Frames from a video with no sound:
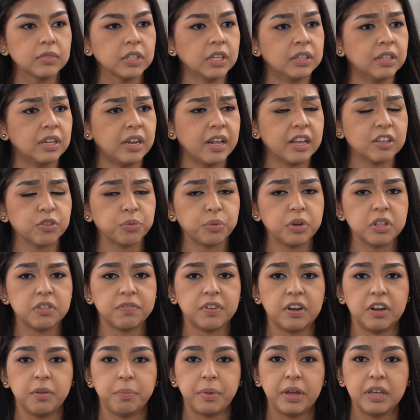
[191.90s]
The next one is
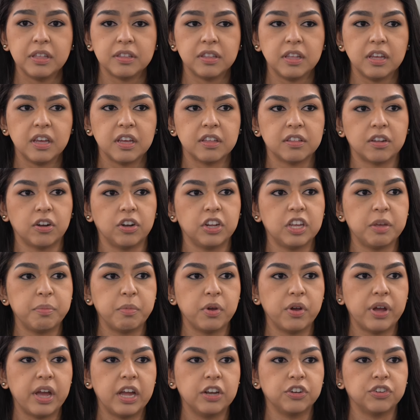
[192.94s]
very basic, is our
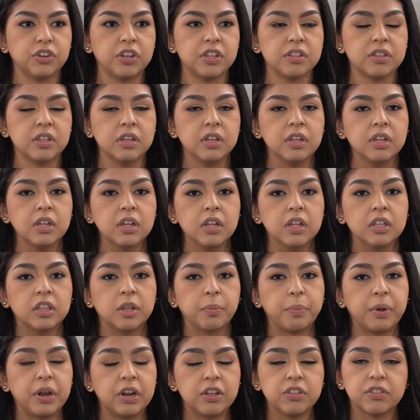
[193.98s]
email address.
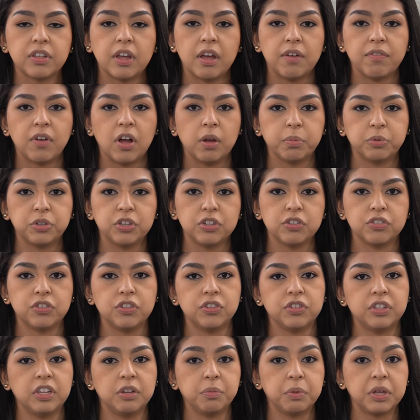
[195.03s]
The parents have options
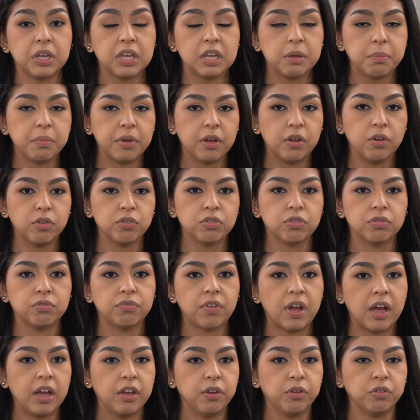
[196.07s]
to send me emails,
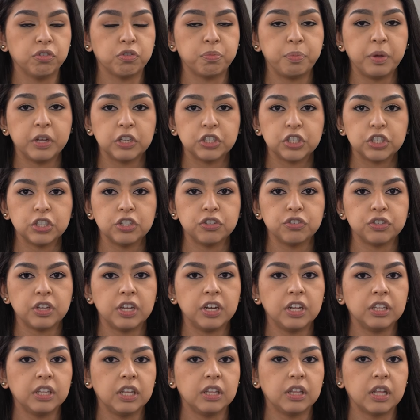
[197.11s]
files, pictures,
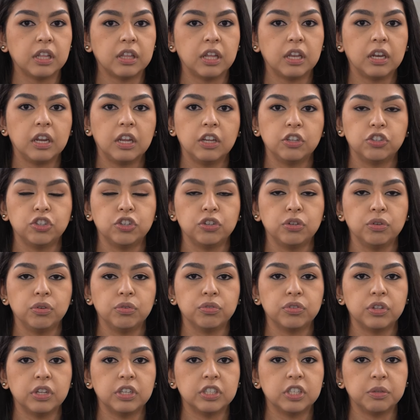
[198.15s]
anything that they need to
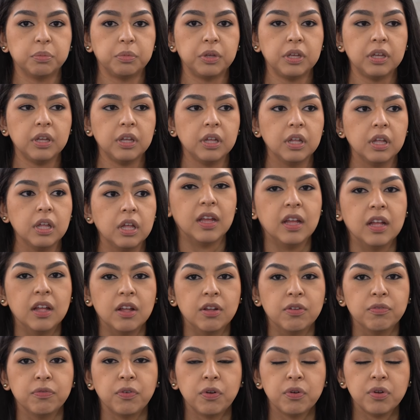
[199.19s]
send to me.
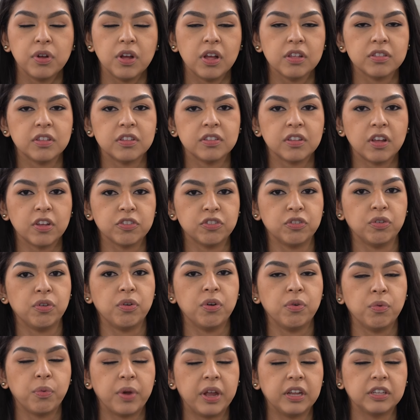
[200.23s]
Phone calls is also
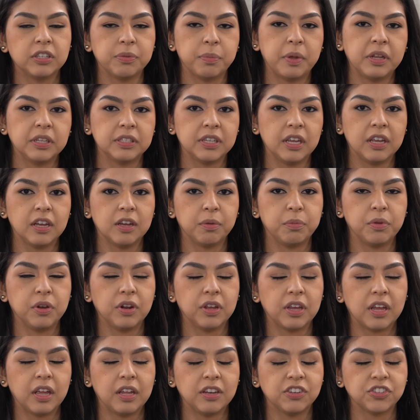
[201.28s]
a way to maintain
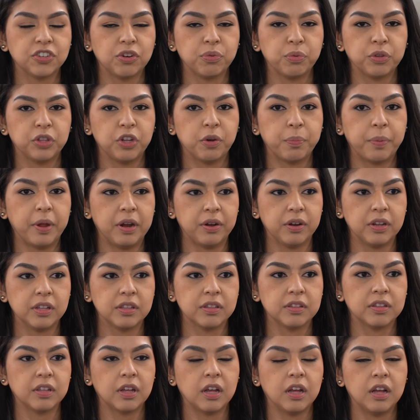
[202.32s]
communication with your
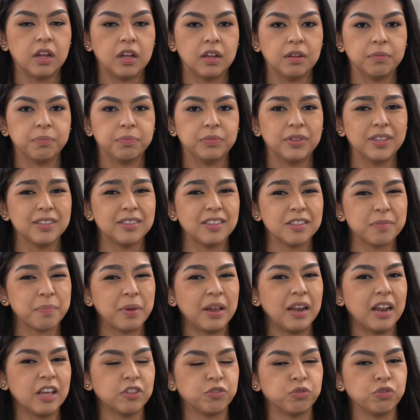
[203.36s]
parents. Um, this is
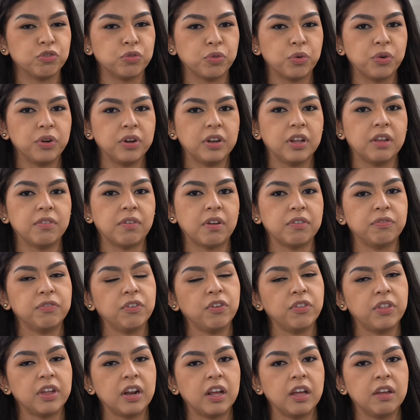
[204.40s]
my last resort. If I
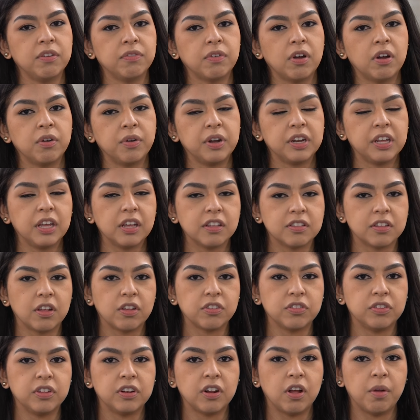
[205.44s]
feel that I've already
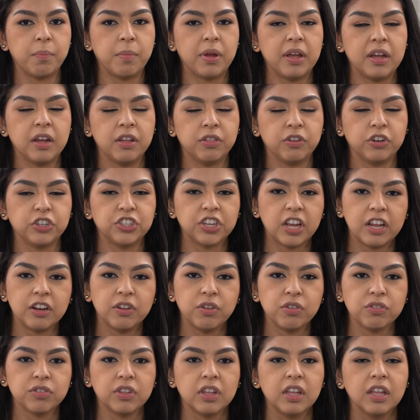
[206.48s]
exhausted on my other
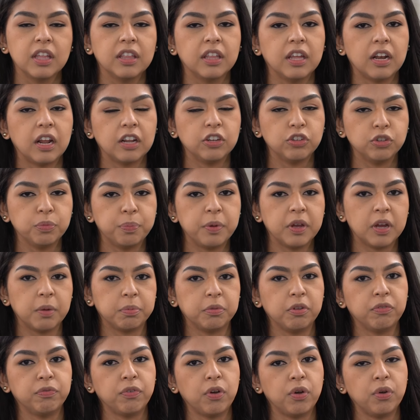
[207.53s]
channels, then I do pick
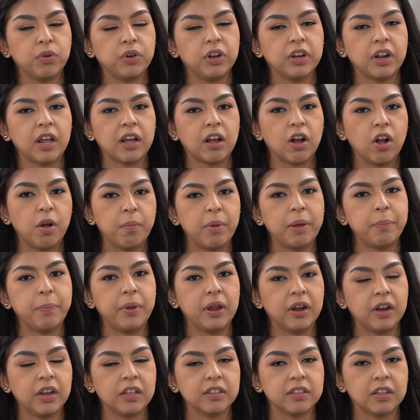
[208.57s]
up the phone and I call my
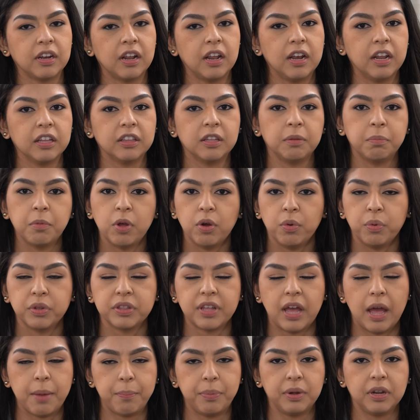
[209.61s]
parents and I let them know
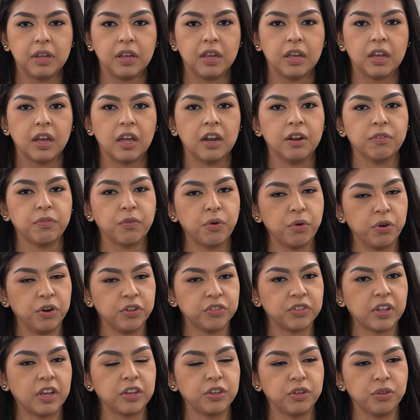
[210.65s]
what's happening. And of
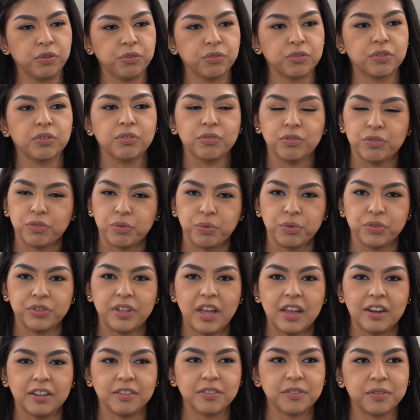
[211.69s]
course, I use school
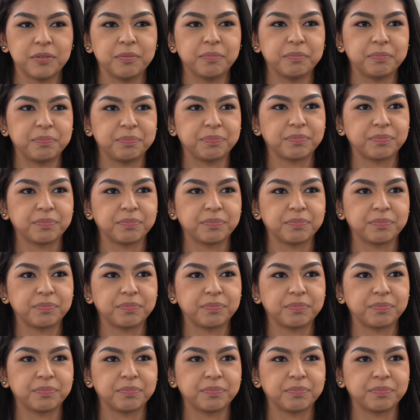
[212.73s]
status.